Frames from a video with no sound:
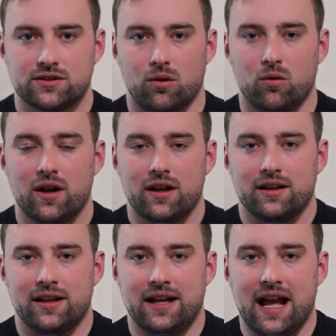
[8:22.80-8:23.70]
So
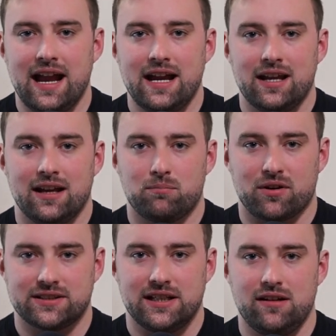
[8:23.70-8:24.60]
gaining
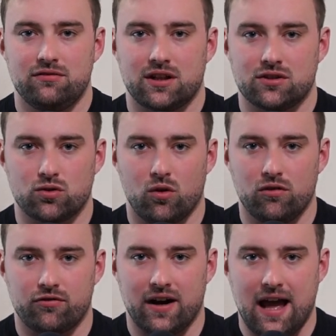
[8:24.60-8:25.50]
perceived
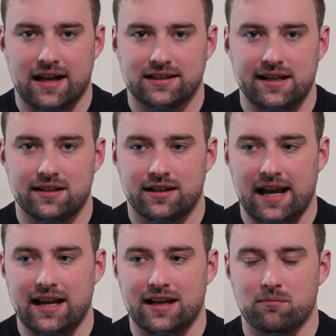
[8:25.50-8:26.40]
control for an athlete,
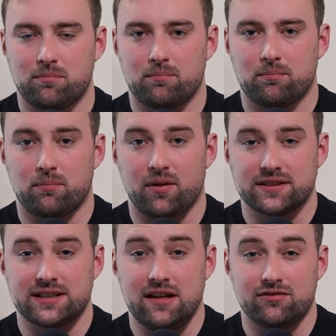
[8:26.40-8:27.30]
gaining
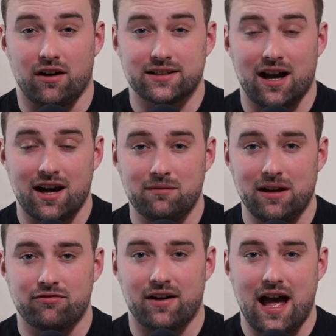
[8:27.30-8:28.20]
perceived
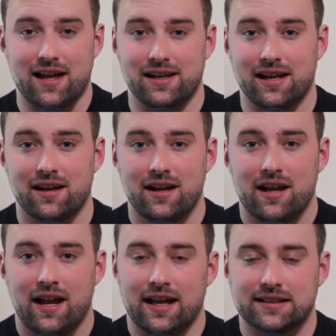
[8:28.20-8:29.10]
autonomy for an athlete
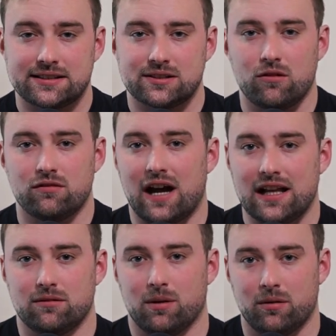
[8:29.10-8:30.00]
is so
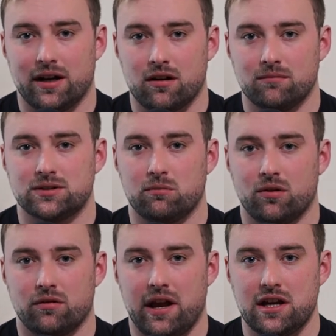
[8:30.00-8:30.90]
valuable when it comes to
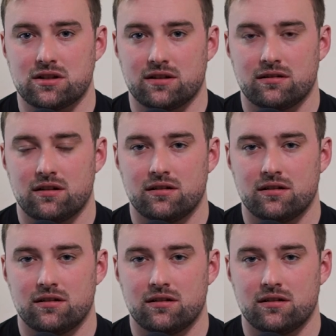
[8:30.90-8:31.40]
motivation.